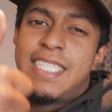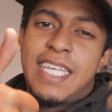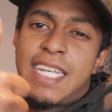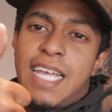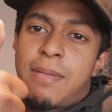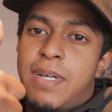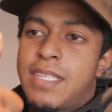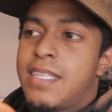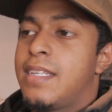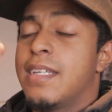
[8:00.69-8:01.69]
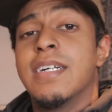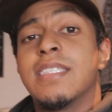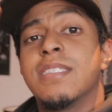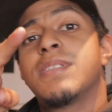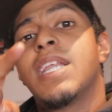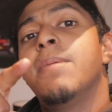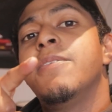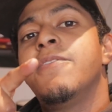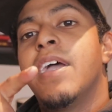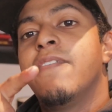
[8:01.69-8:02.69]
hit that like button, subscribe
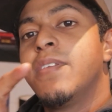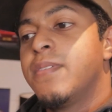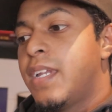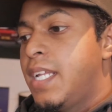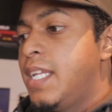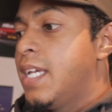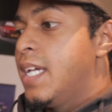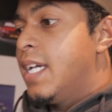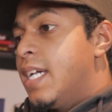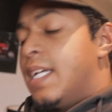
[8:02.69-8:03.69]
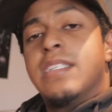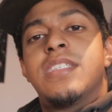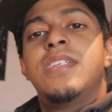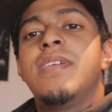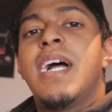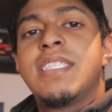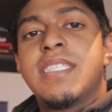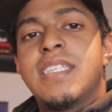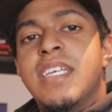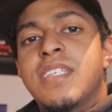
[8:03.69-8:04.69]
if you haven't already, and I'll see you guys
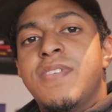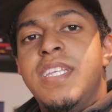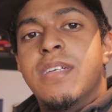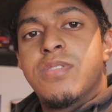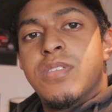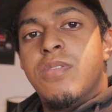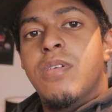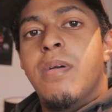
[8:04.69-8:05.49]
in the next video. So